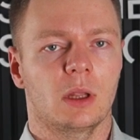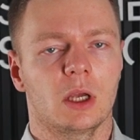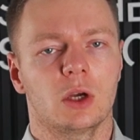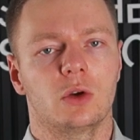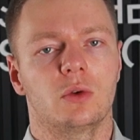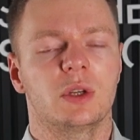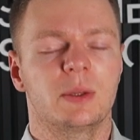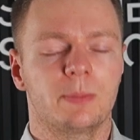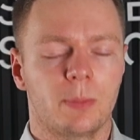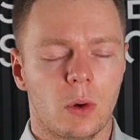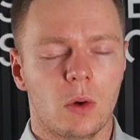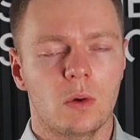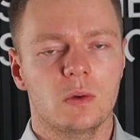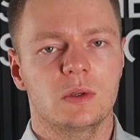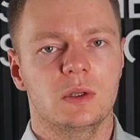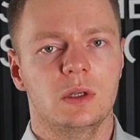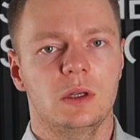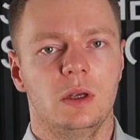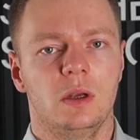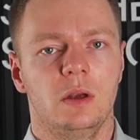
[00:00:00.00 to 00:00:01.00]

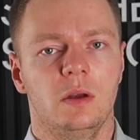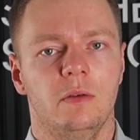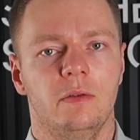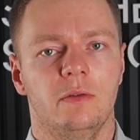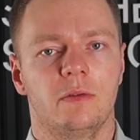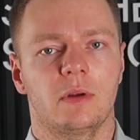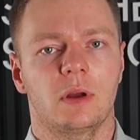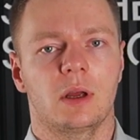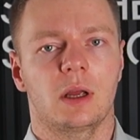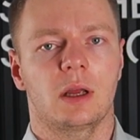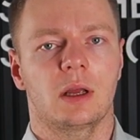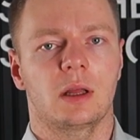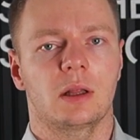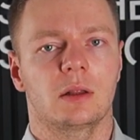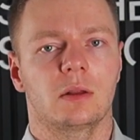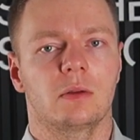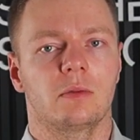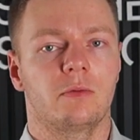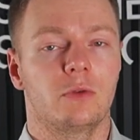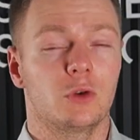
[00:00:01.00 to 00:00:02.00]
responsive
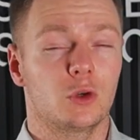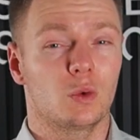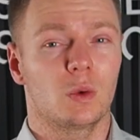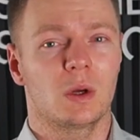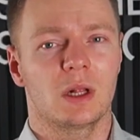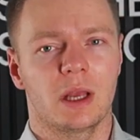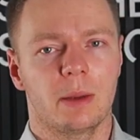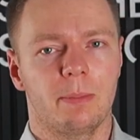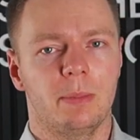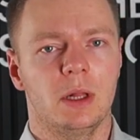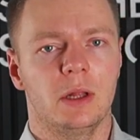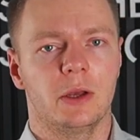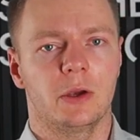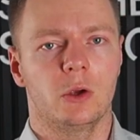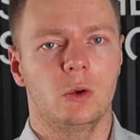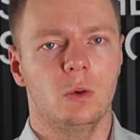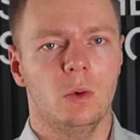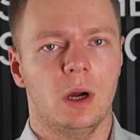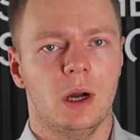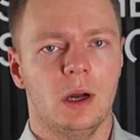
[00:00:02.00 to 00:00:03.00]
and visually appealing
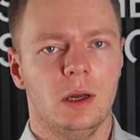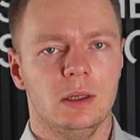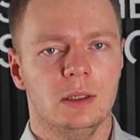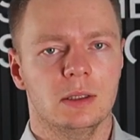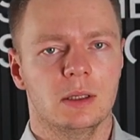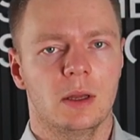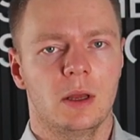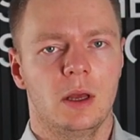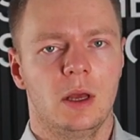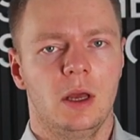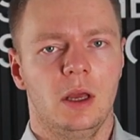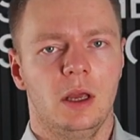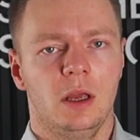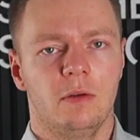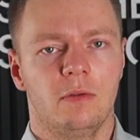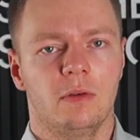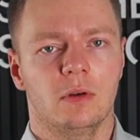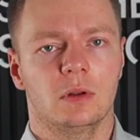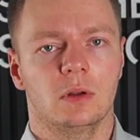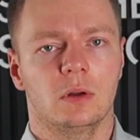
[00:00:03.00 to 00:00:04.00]
UIs,
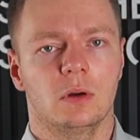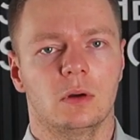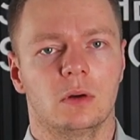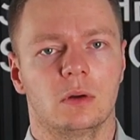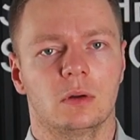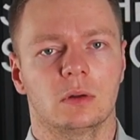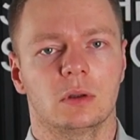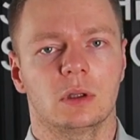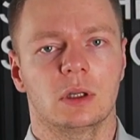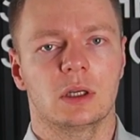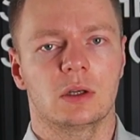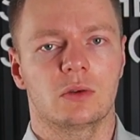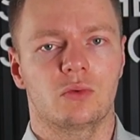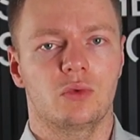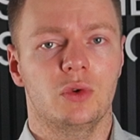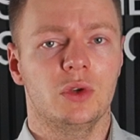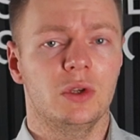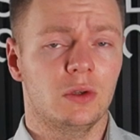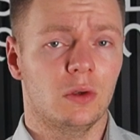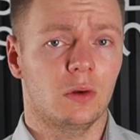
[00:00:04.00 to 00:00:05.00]
even on
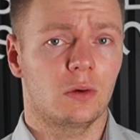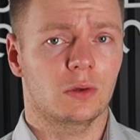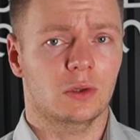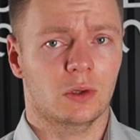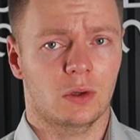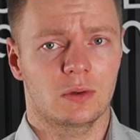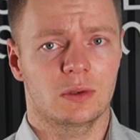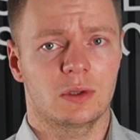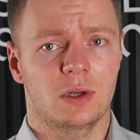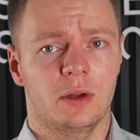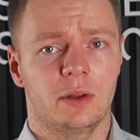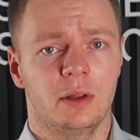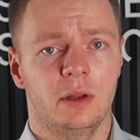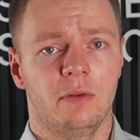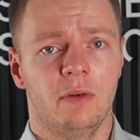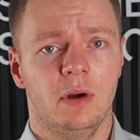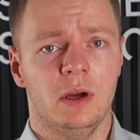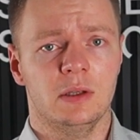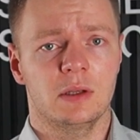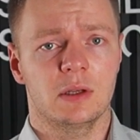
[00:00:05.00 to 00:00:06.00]
resource-constrained
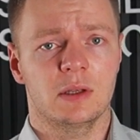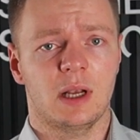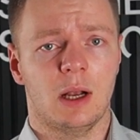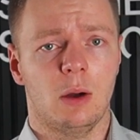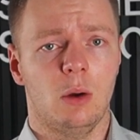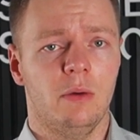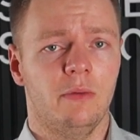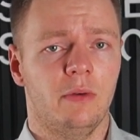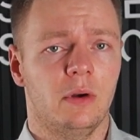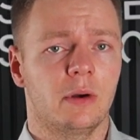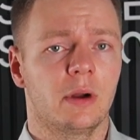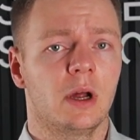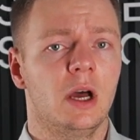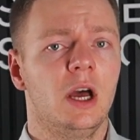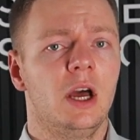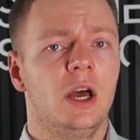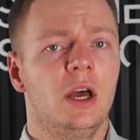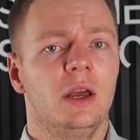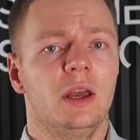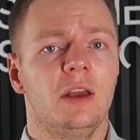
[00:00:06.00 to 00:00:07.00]
devices. However,
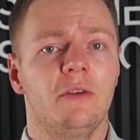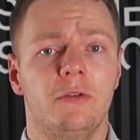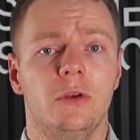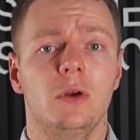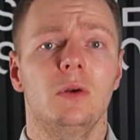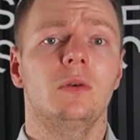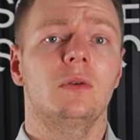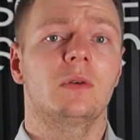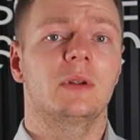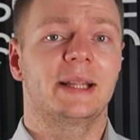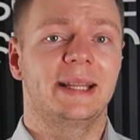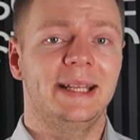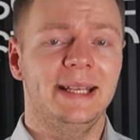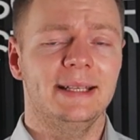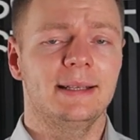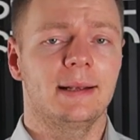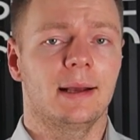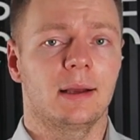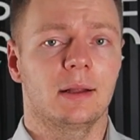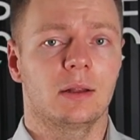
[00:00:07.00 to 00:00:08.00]
if your
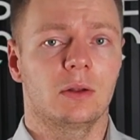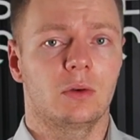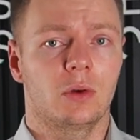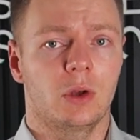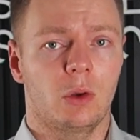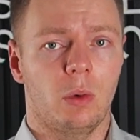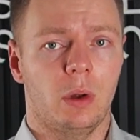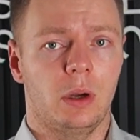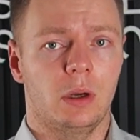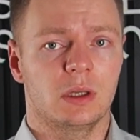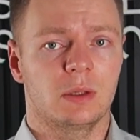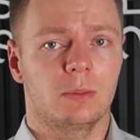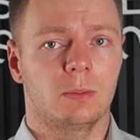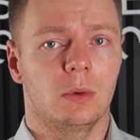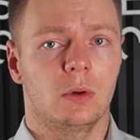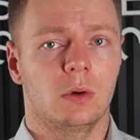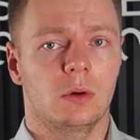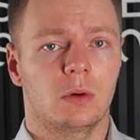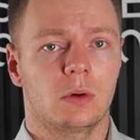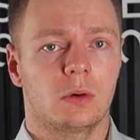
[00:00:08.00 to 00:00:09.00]
design requires
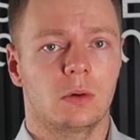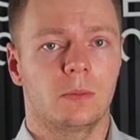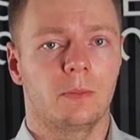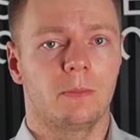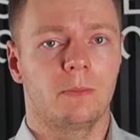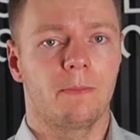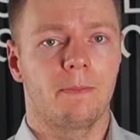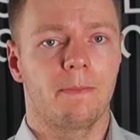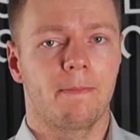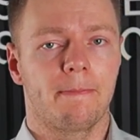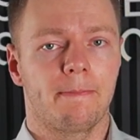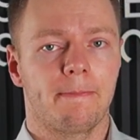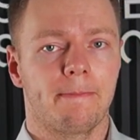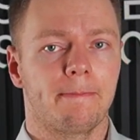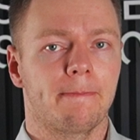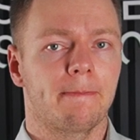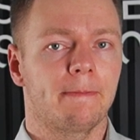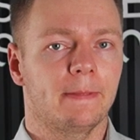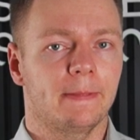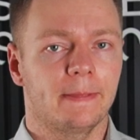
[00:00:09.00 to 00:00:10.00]
more
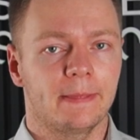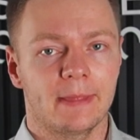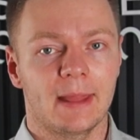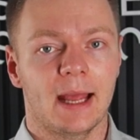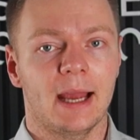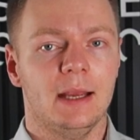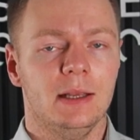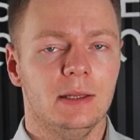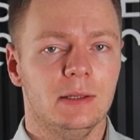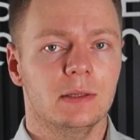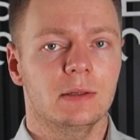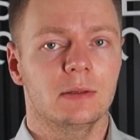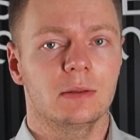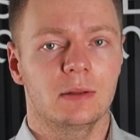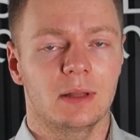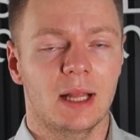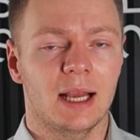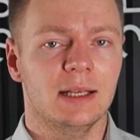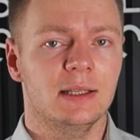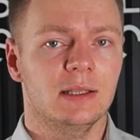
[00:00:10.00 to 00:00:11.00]

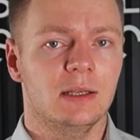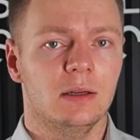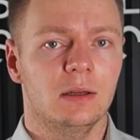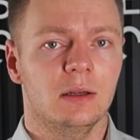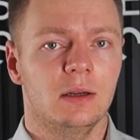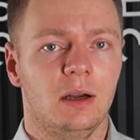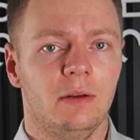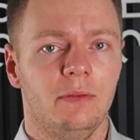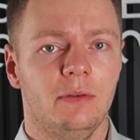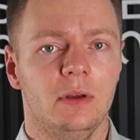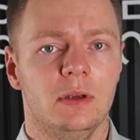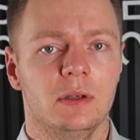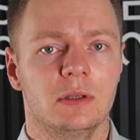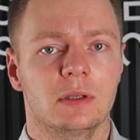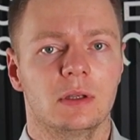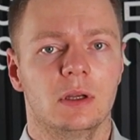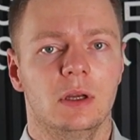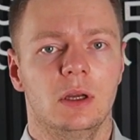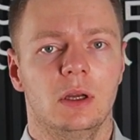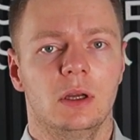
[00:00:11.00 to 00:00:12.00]
nicer
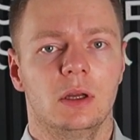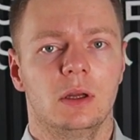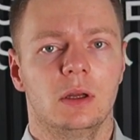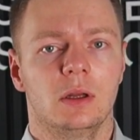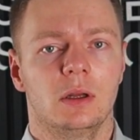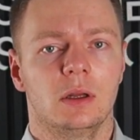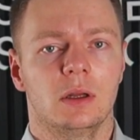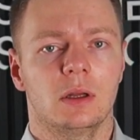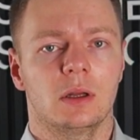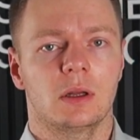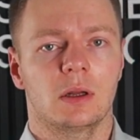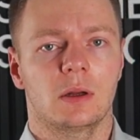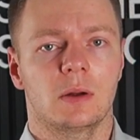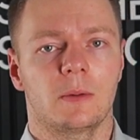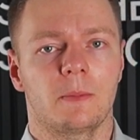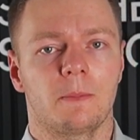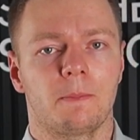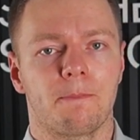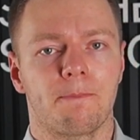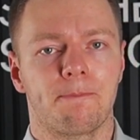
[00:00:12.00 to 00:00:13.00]
graphics
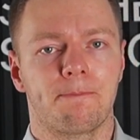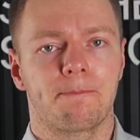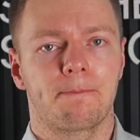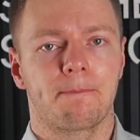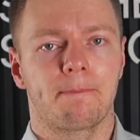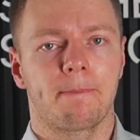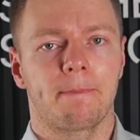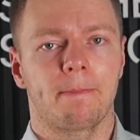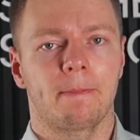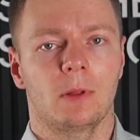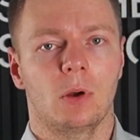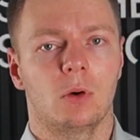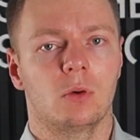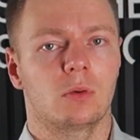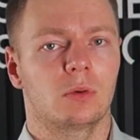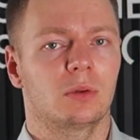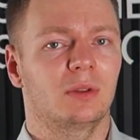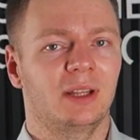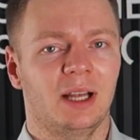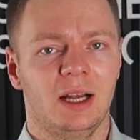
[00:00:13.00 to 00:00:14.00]

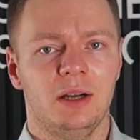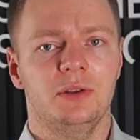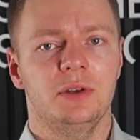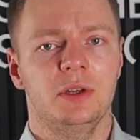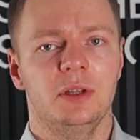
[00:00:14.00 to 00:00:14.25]
or touch